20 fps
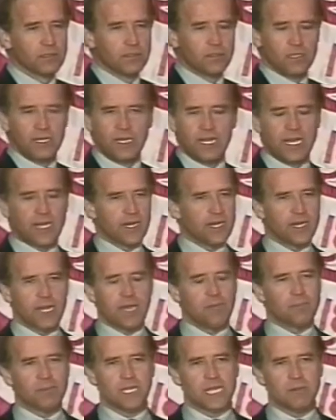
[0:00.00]
And had I
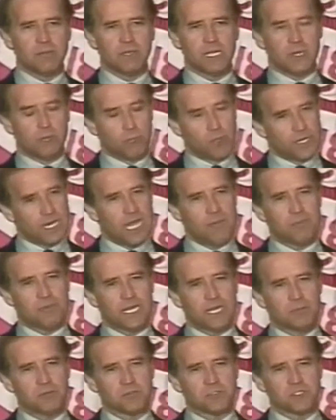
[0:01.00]
not been able, had we not been
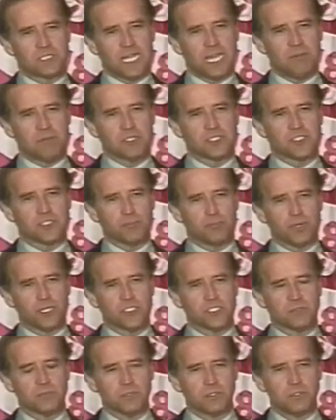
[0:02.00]
able to establish the
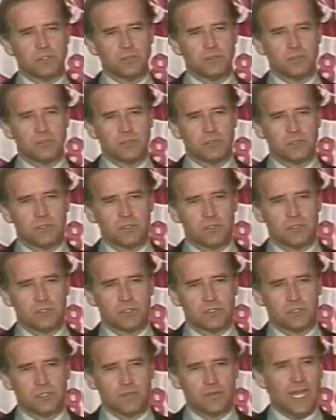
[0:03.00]
principle
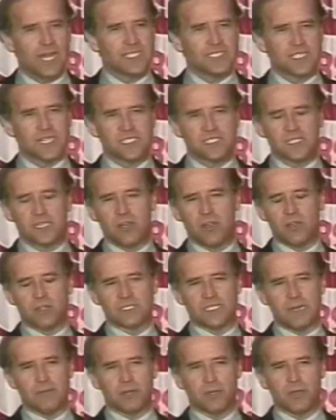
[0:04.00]
not just along
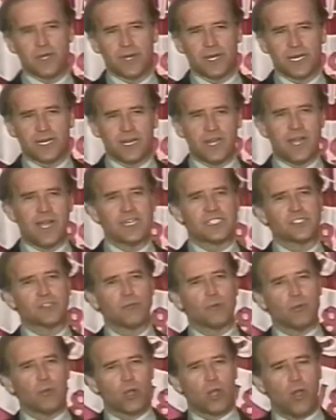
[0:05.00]
Democratic lines. You
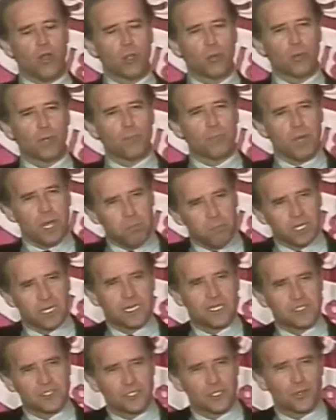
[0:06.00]
recall the
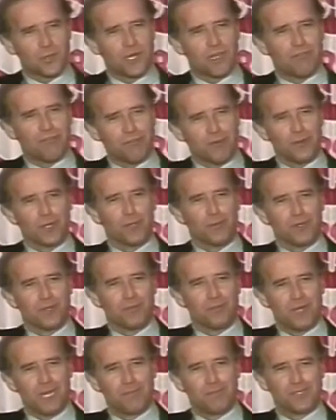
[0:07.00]
Republicans agreed fully with
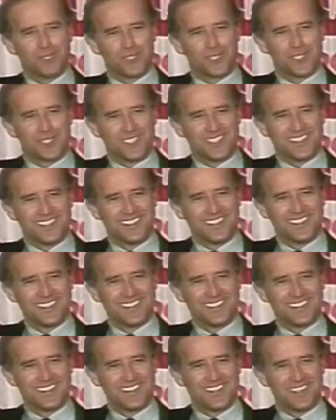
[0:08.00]
my position
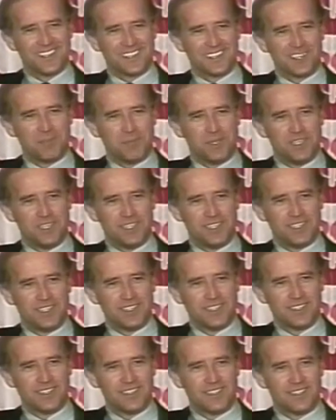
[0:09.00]
on the committee,
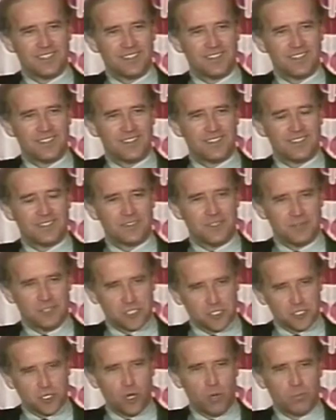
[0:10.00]
on the
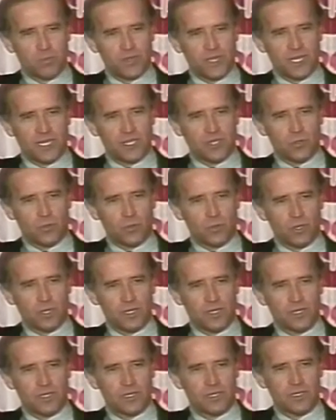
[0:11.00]
scope of the inquiry,
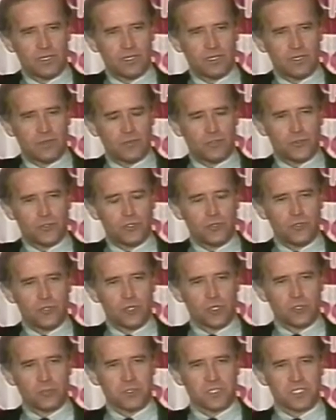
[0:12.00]
with two
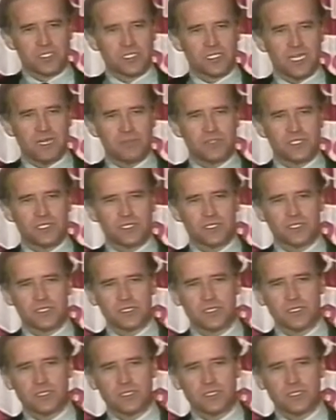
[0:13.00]
notable exceptions.